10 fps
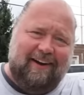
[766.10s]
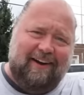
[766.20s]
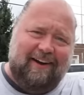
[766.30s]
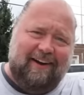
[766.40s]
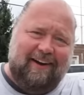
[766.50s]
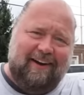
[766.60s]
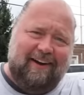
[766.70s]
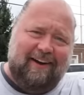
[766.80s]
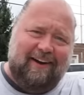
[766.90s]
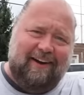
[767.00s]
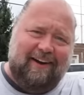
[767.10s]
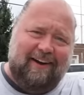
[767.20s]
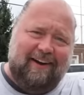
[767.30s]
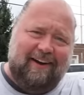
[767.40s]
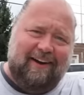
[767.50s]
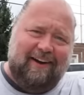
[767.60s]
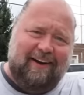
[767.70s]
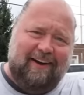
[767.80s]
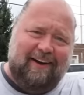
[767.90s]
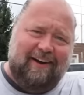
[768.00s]

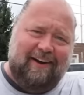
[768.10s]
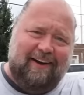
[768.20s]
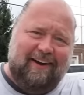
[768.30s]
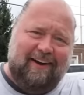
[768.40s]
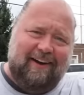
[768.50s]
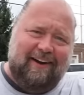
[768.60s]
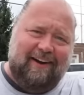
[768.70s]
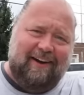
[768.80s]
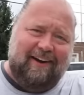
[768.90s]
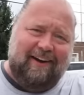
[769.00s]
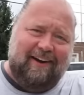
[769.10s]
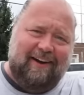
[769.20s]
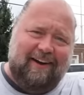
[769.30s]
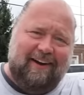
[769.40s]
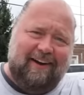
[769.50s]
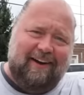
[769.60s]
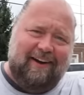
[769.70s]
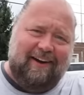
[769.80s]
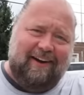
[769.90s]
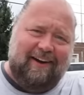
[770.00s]

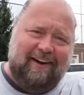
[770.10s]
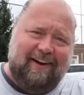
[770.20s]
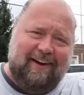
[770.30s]
(silent)